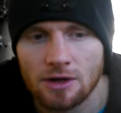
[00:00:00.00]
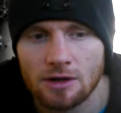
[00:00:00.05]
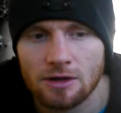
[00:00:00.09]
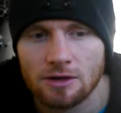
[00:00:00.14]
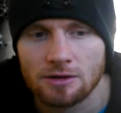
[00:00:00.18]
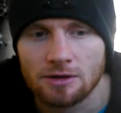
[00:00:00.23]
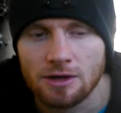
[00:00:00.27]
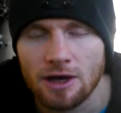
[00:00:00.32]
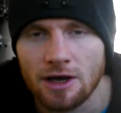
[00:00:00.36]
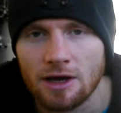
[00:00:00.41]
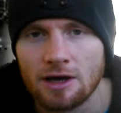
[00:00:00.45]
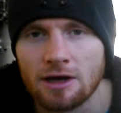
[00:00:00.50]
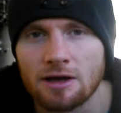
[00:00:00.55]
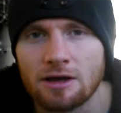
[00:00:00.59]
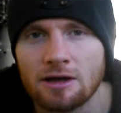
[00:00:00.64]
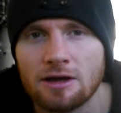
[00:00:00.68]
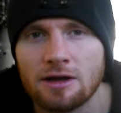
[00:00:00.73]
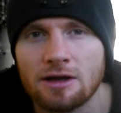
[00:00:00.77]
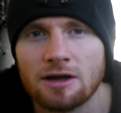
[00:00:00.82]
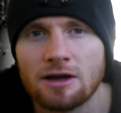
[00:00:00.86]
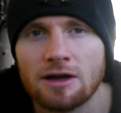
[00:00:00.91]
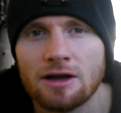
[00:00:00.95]
Yeah,
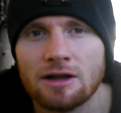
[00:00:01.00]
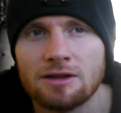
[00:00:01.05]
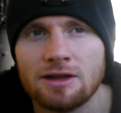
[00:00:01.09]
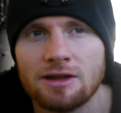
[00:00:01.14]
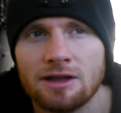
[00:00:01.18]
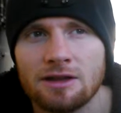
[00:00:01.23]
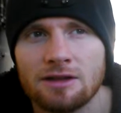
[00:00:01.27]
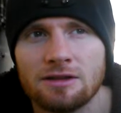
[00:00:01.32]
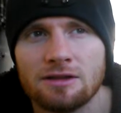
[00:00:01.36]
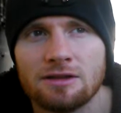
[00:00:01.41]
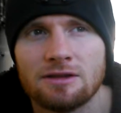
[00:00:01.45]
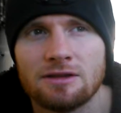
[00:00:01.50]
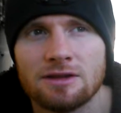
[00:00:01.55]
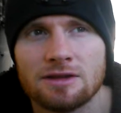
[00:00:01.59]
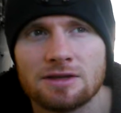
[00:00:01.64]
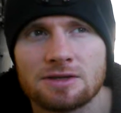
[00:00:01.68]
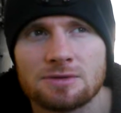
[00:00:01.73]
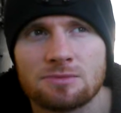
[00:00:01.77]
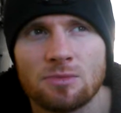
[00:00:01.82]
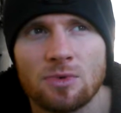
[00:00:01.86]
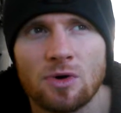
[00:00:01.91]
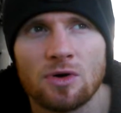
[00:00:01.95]
and then
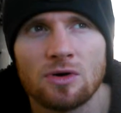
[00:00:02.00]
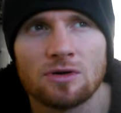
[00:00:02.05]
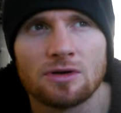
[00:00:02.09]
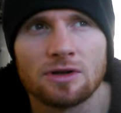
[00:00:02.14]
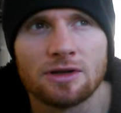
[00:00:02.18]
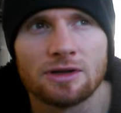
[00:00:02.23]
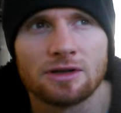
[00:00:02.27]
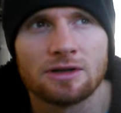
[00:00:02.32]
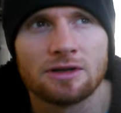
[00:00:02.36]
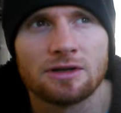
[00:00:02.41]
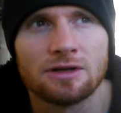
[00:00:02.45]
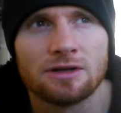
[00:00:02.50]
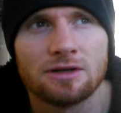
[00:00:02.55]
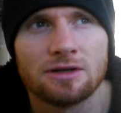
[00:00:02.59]
this morning,